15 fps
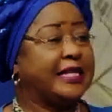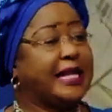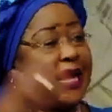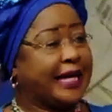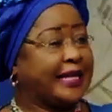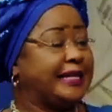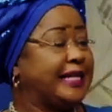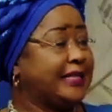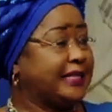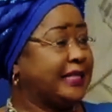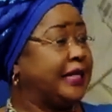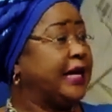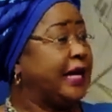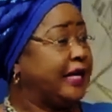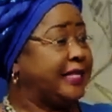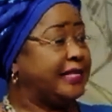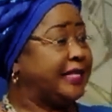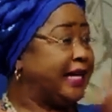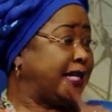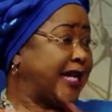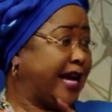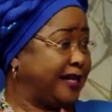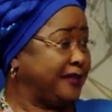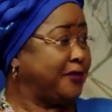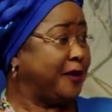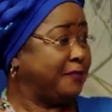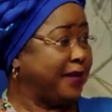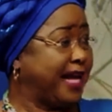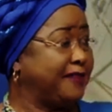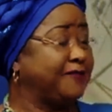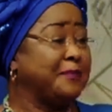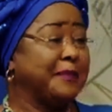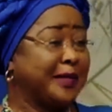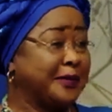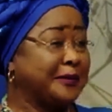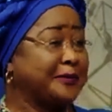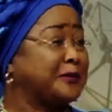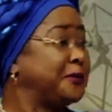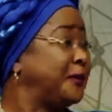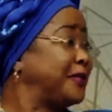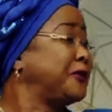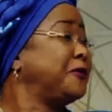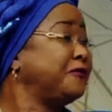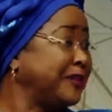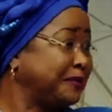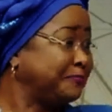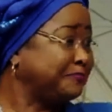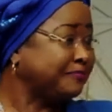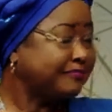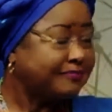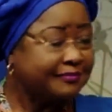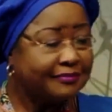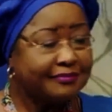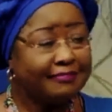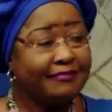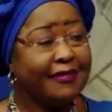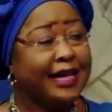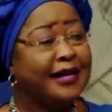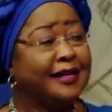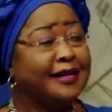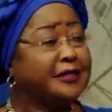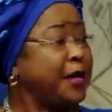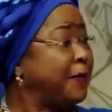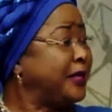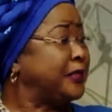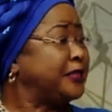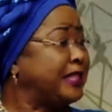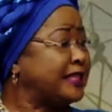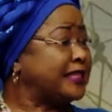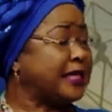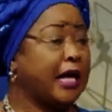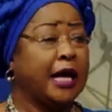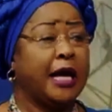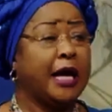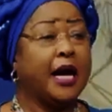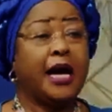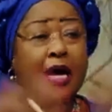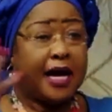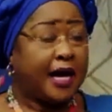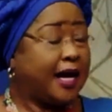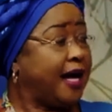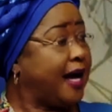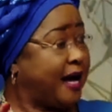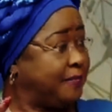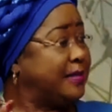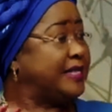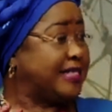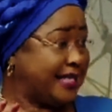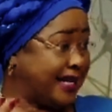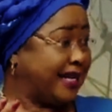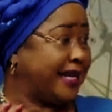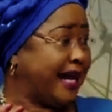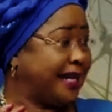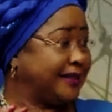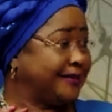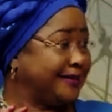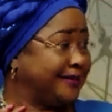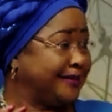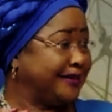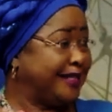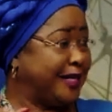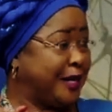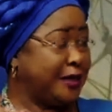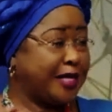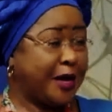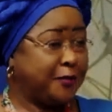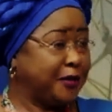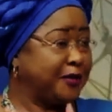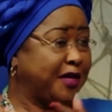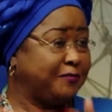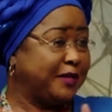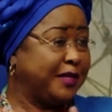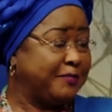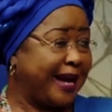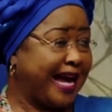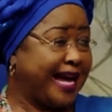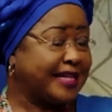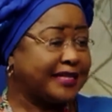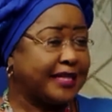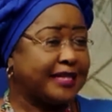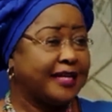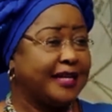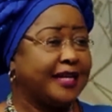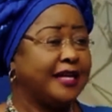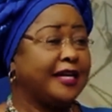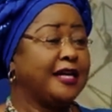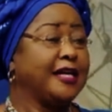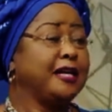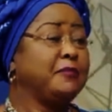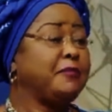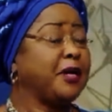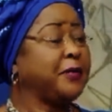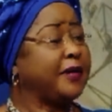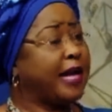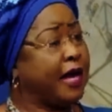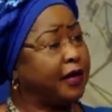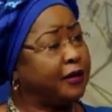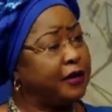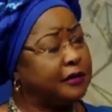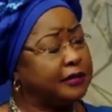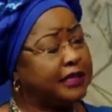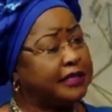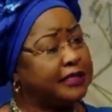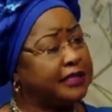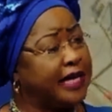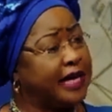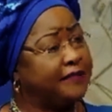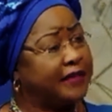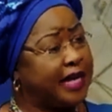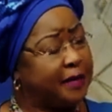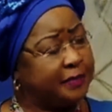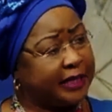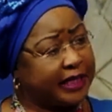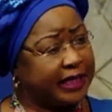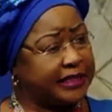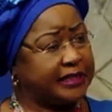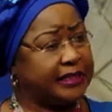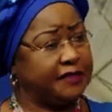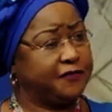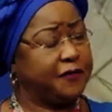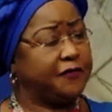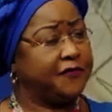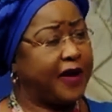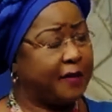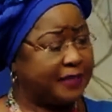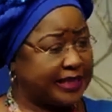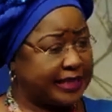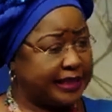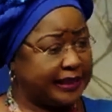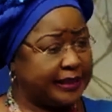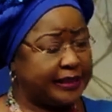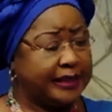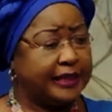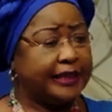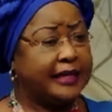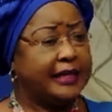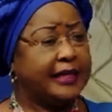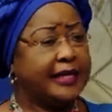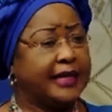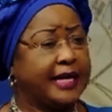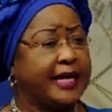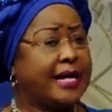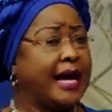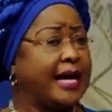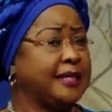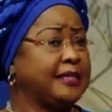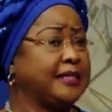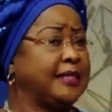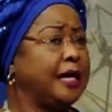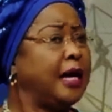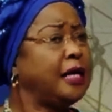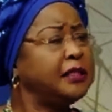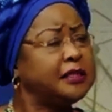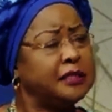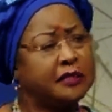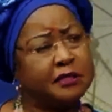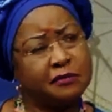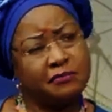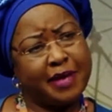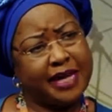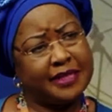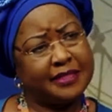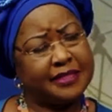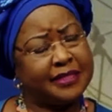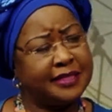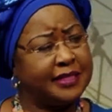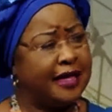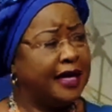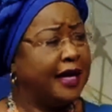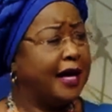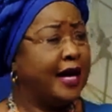Then I can then tell the deadline to apply for medical school was over. So I wanted to just say, I missed the deadline. You know, that would have been my exit. But when I called, I said, I have an application for pharmacy. Can I change it to medicine?